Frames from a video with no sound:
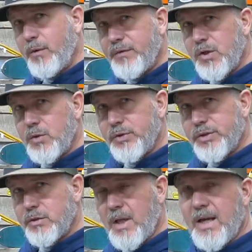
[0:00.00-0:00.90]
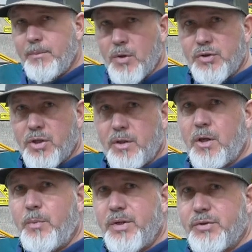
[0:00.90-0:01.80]
fuse like most good
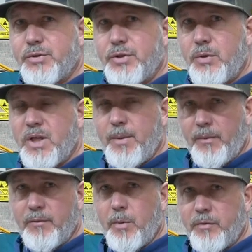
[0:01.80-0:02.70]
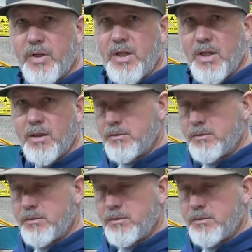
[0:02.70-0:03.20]
compressors do to keep it from overheating.